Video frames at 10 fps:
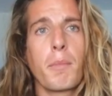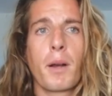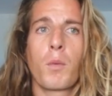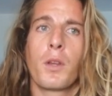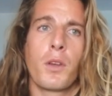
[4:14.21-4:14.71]

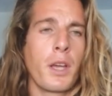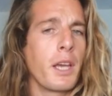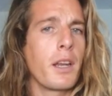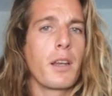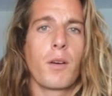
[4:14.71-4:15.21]
But when you
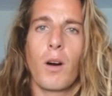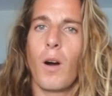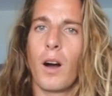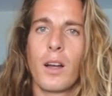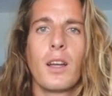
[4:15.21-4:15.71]
hit it,
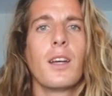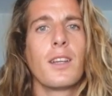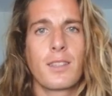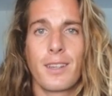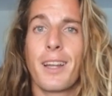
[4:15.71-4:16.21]
oh,
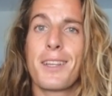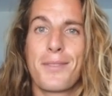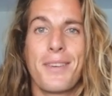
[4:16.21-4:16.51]
it's a nice